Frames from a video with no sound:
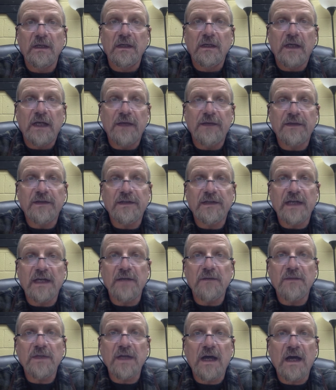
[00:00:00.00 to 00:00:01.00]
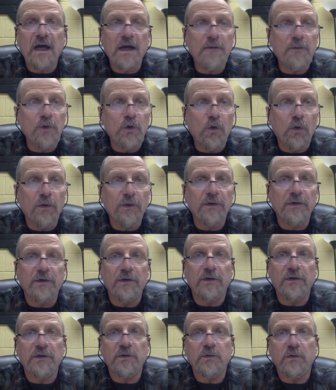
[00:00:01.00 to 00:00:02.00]
At the same time,
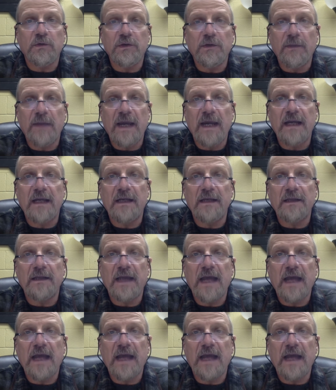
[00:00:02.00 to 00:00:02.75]
Northerners were demanding